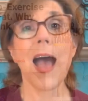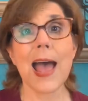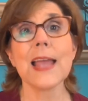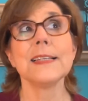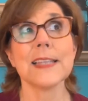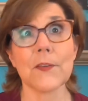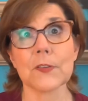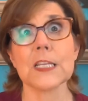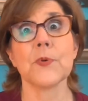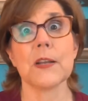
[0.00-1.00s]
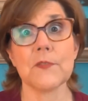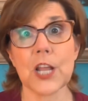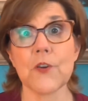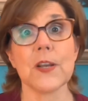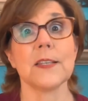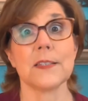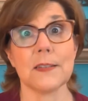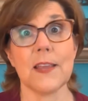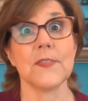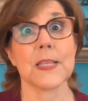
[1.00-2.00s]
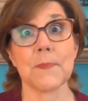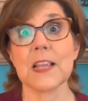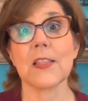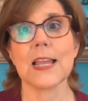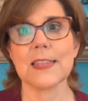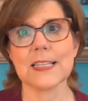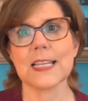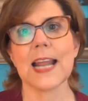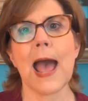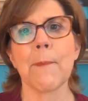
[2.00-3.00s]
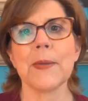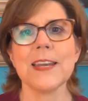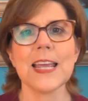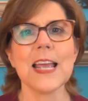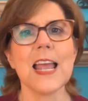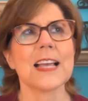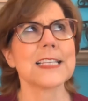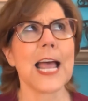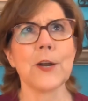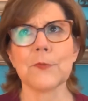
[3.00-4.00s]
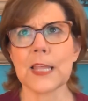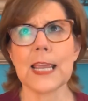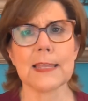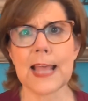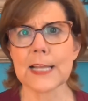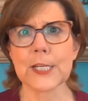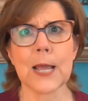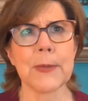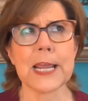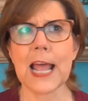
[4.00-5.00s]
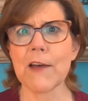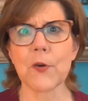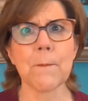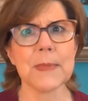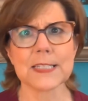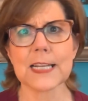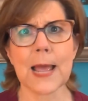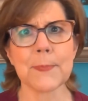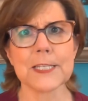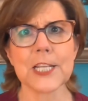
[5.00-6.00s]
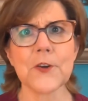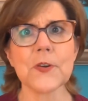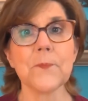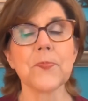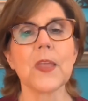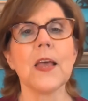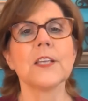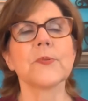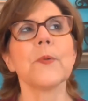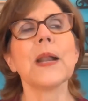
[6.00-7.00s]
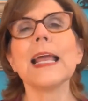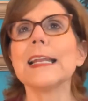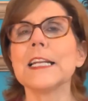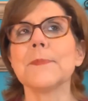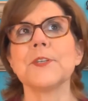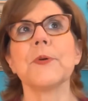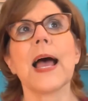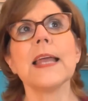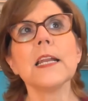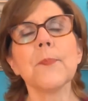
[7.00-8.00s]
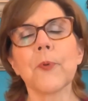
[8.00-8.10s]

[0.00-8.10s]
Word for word: I definitely would have noticed if something like this had happened because I don't think at that time I had ever missed an episode. So what I ended up doing, I ended up